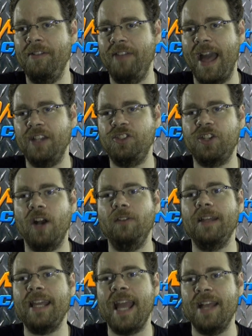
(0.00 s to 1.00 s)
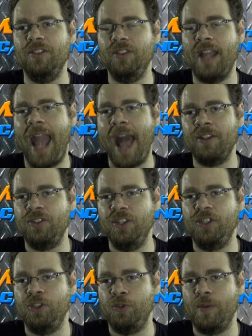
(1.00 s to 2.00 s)
that Scully has
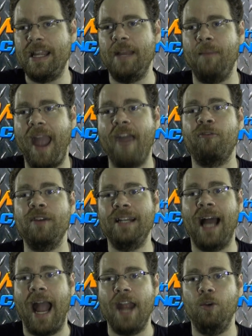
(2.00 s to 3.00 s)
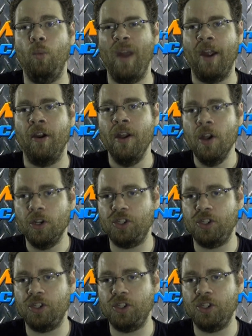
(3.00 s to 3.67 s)
this dream every night where